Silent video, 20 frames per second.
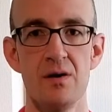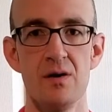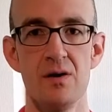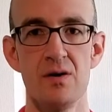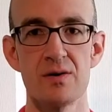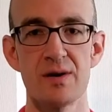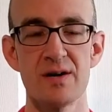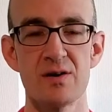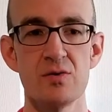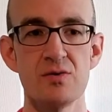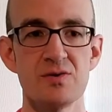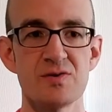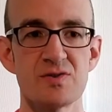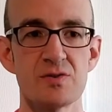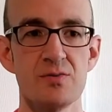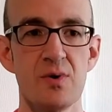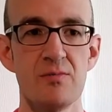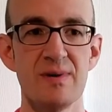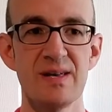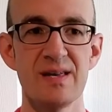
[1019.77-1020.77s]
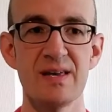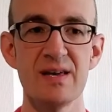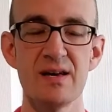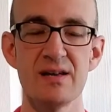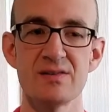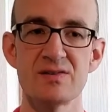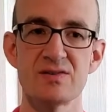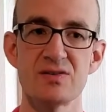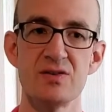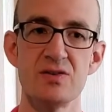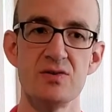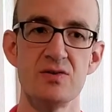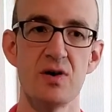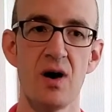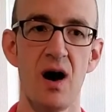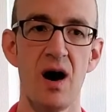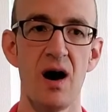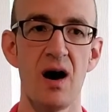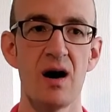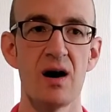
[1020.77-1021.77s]
Okay, cool. So when we get to
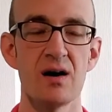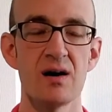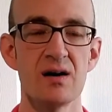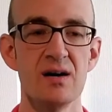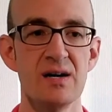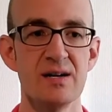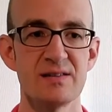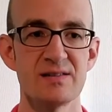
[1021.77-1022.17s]
our